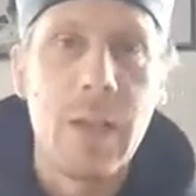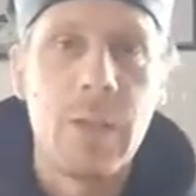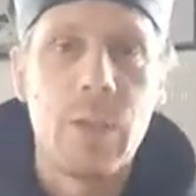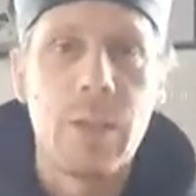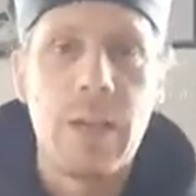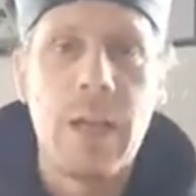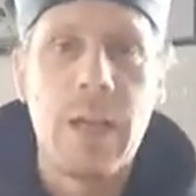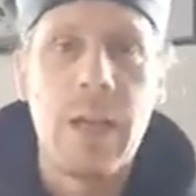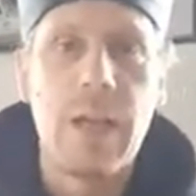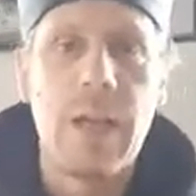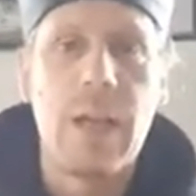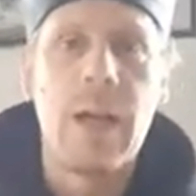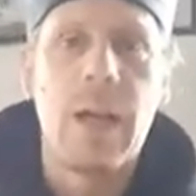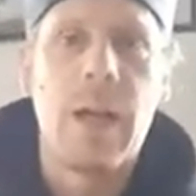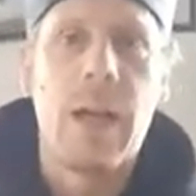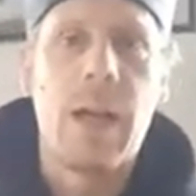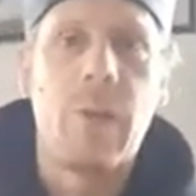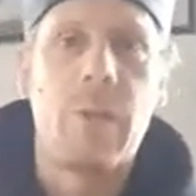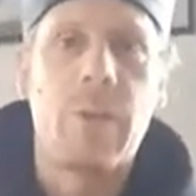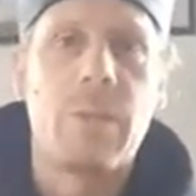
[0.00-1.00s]
Today,
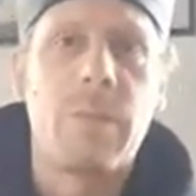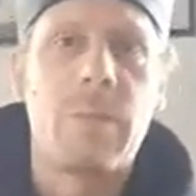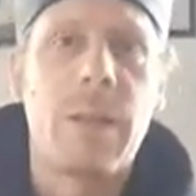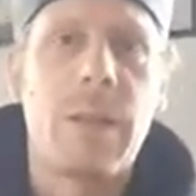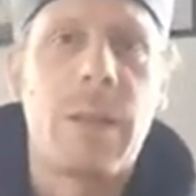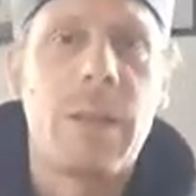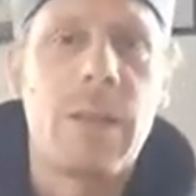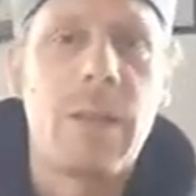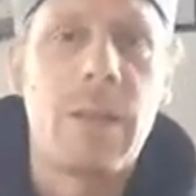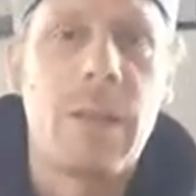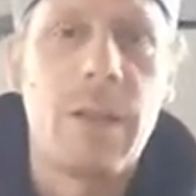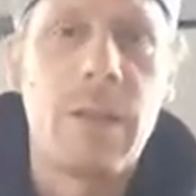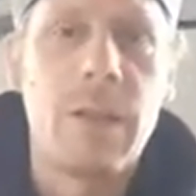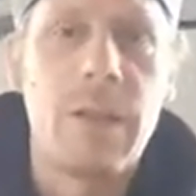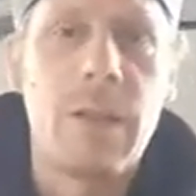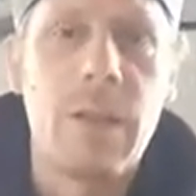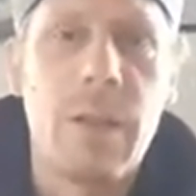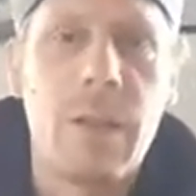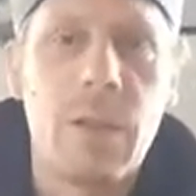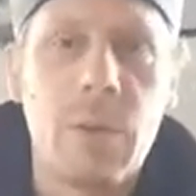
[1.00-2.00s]
I want to make a
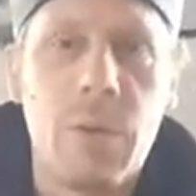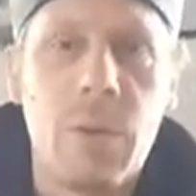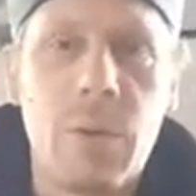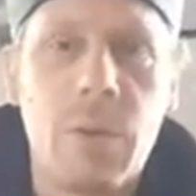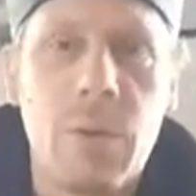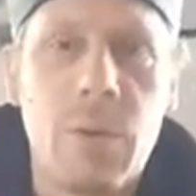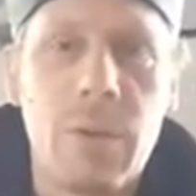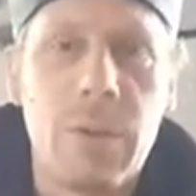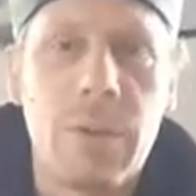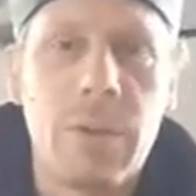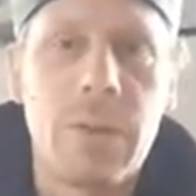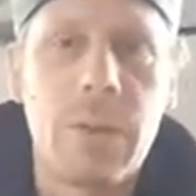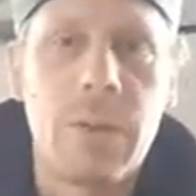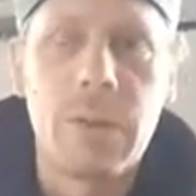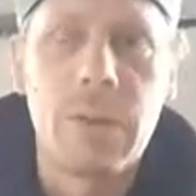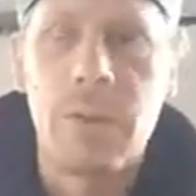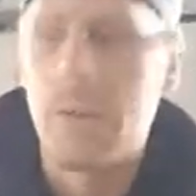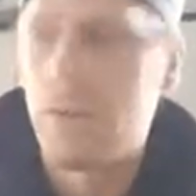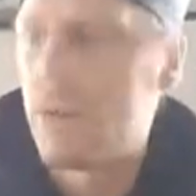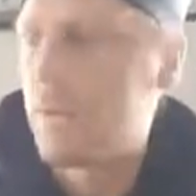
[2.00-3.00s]
little short
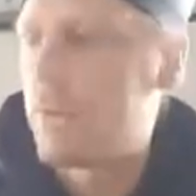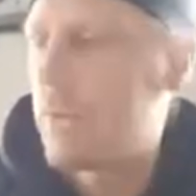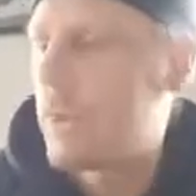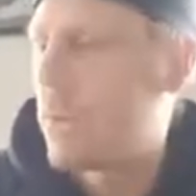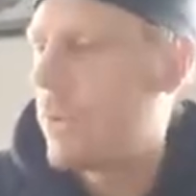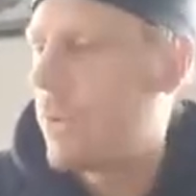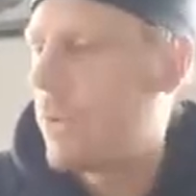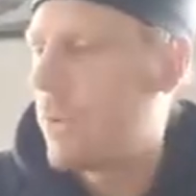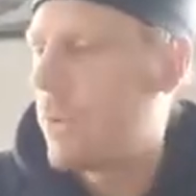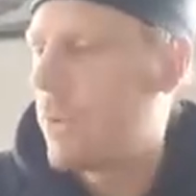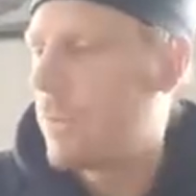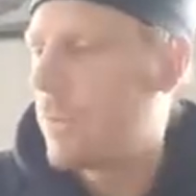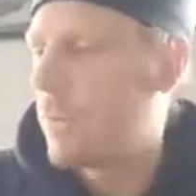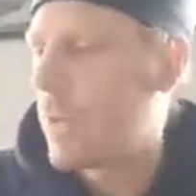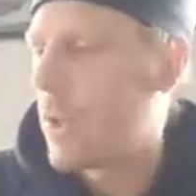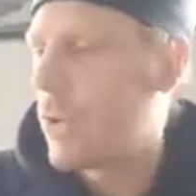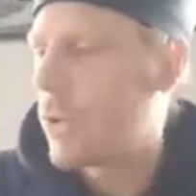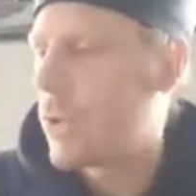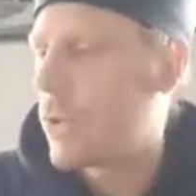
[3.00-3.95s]
video, a